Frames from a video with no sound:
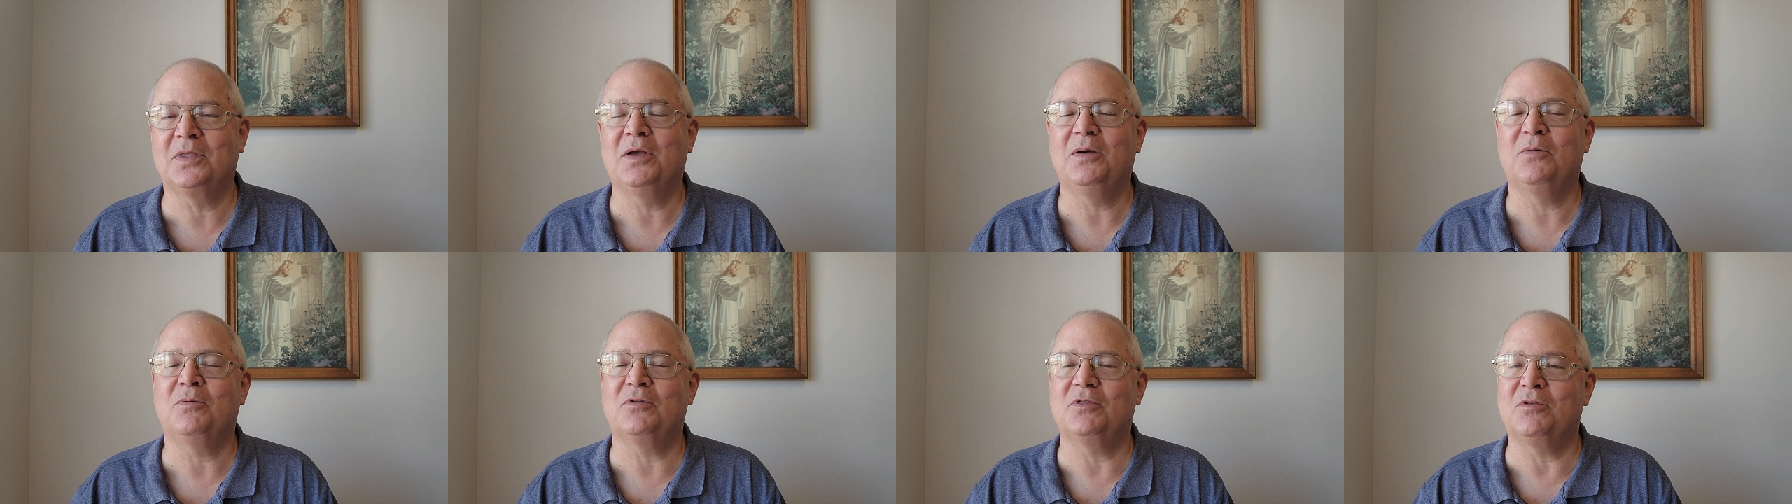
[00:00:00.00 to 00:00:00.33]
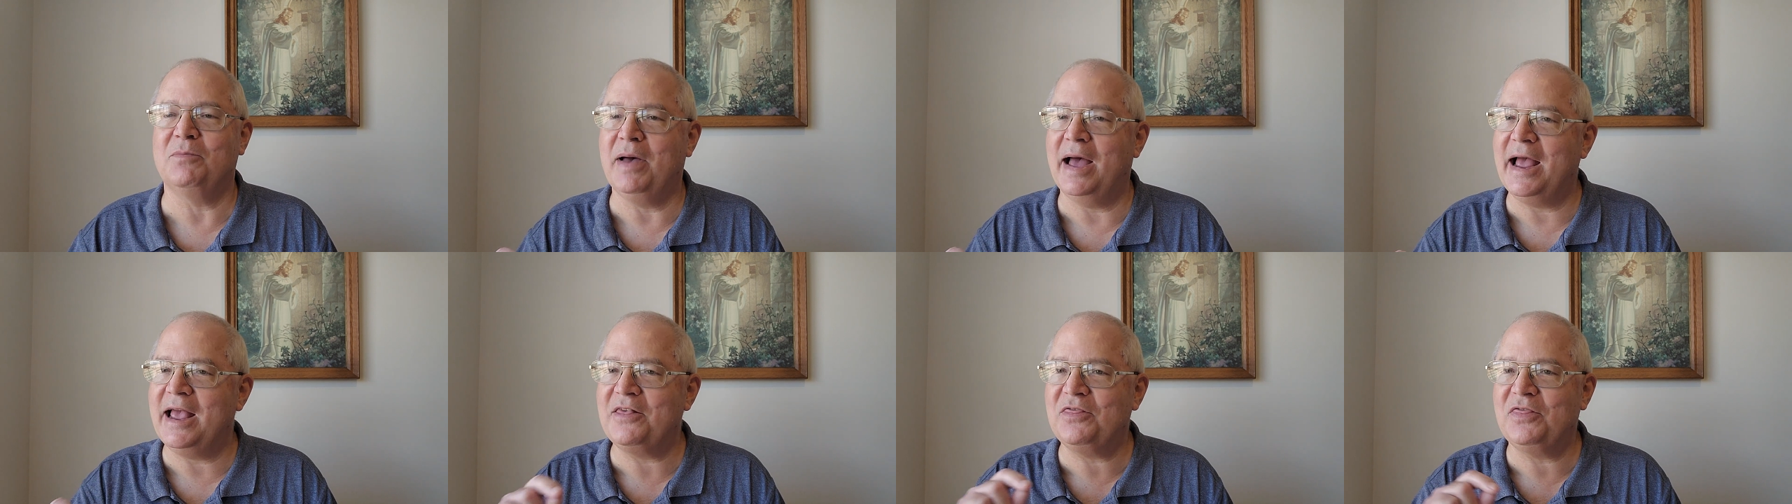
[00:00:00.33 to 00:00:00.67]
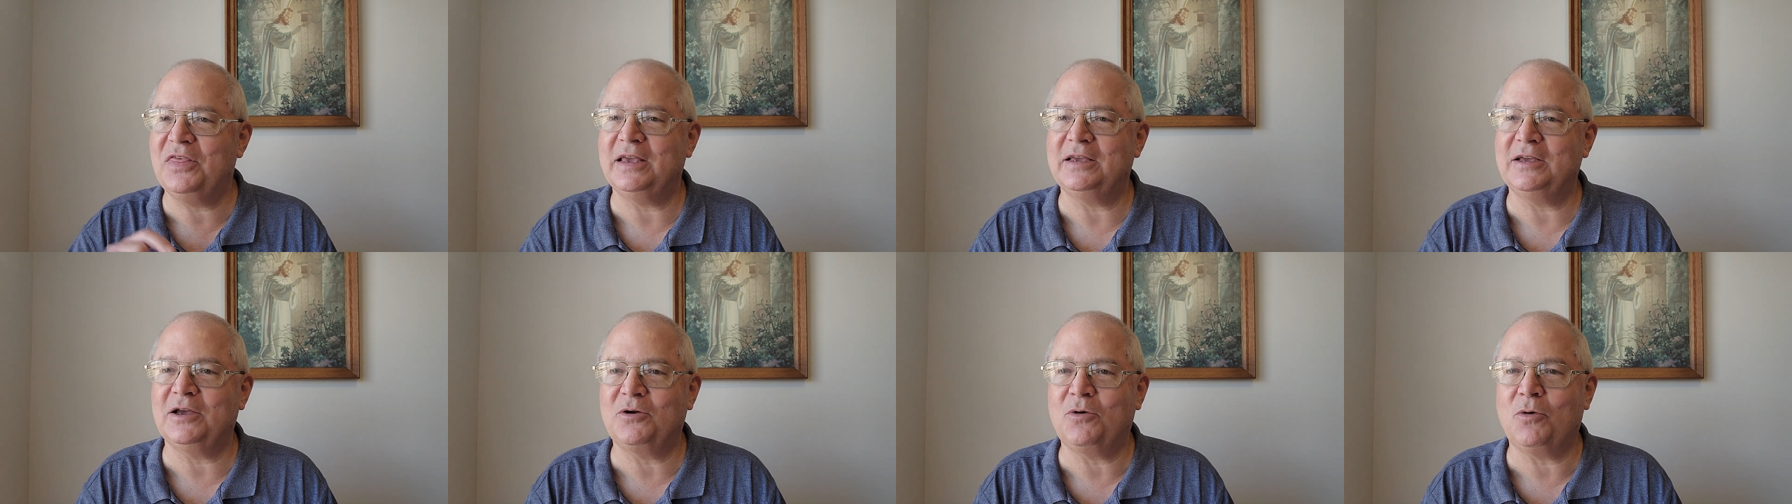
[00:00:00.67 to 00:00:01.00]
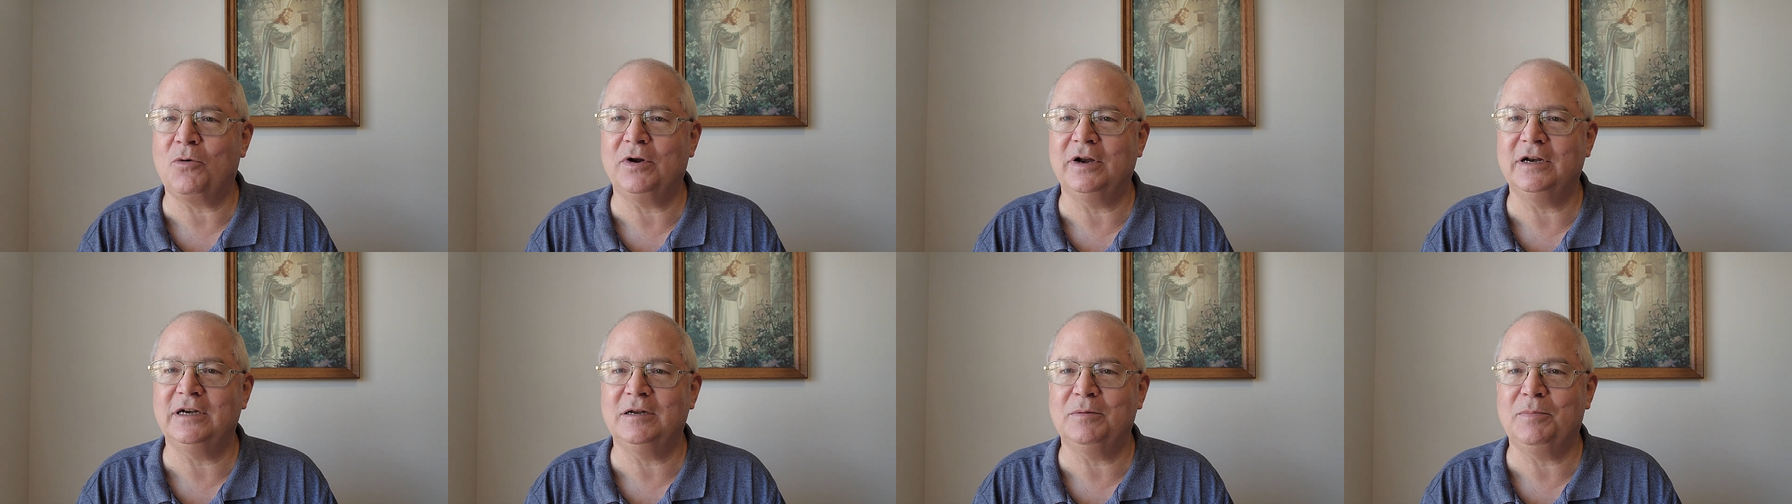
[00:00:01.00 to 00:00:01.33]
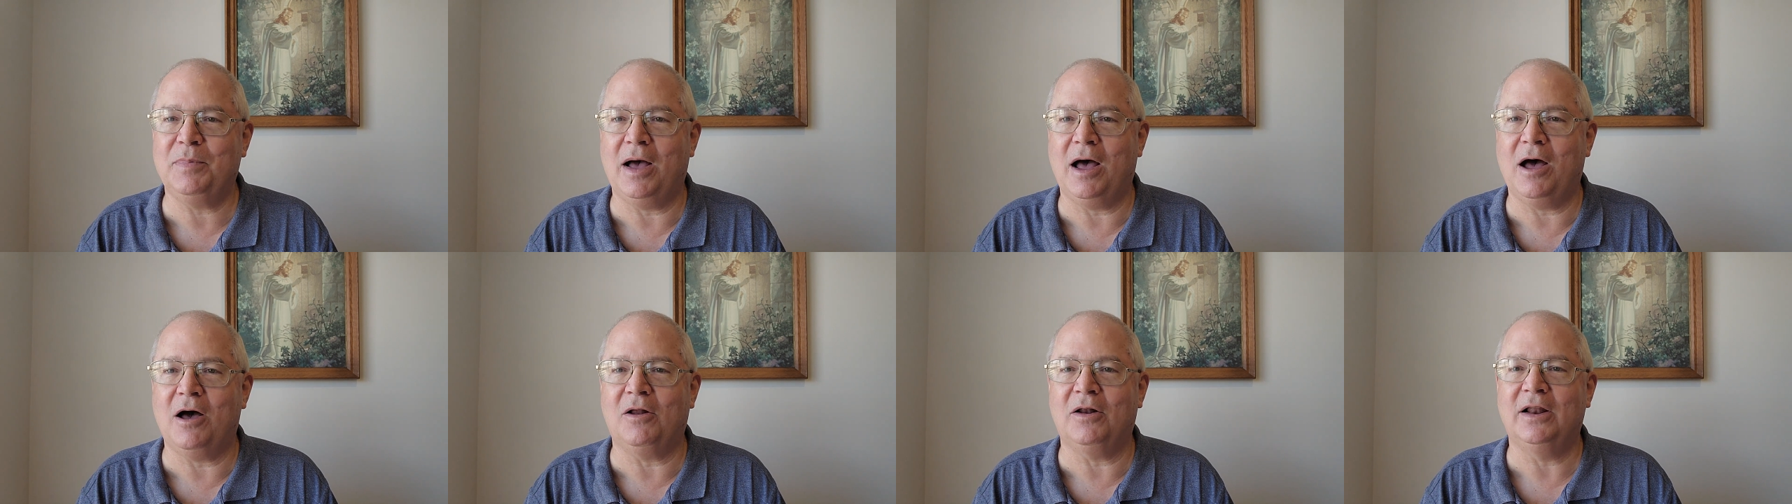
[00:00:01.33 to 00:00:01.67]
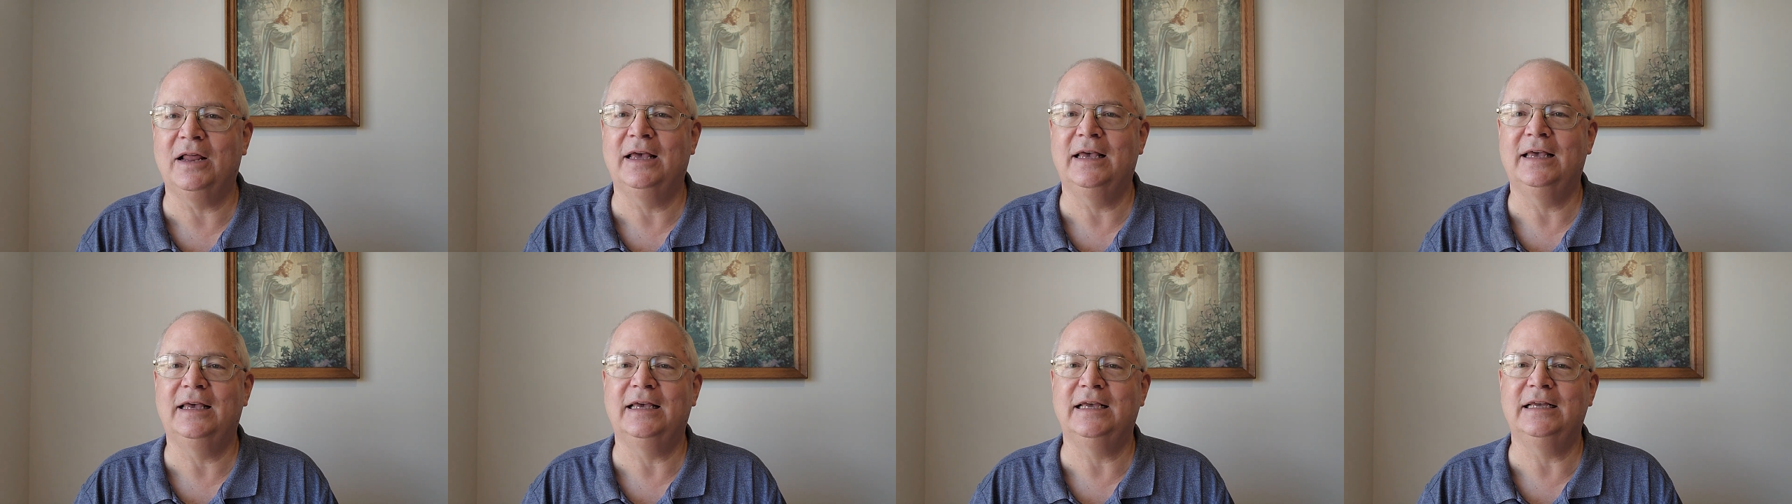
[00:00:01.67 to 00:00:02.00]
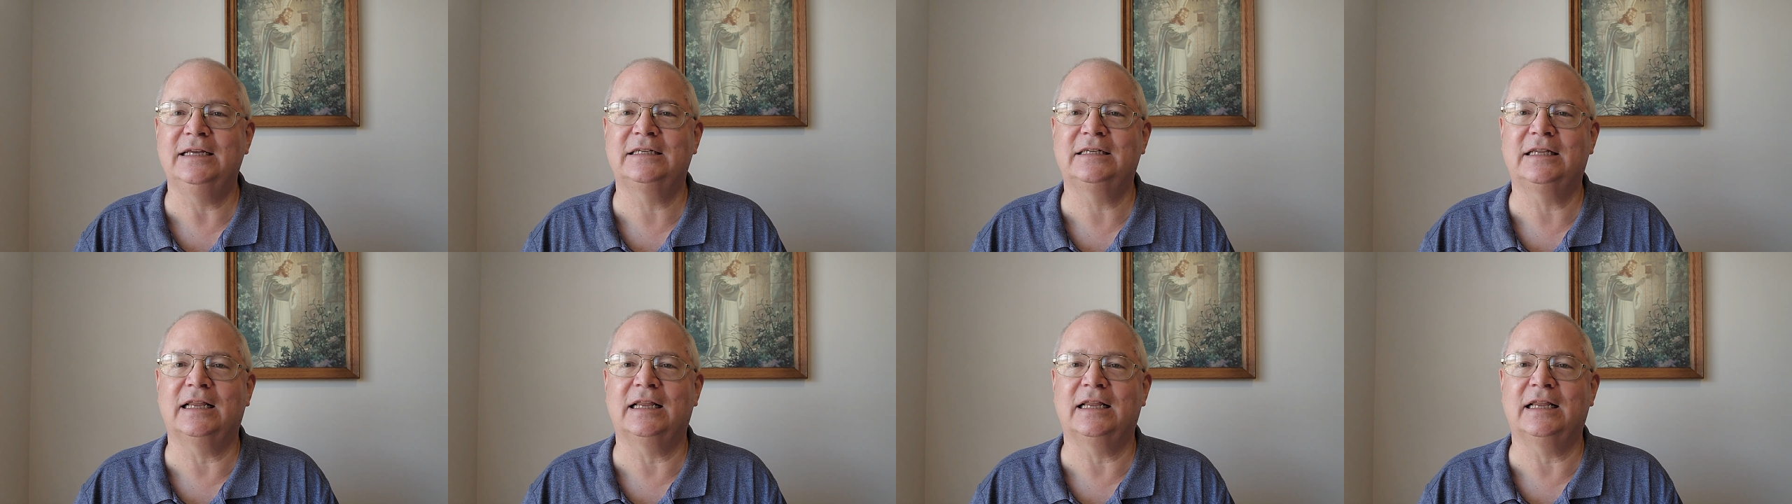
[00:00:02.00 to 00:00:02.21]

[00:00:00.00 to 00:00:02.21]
Well, the main thing, according to Paul, is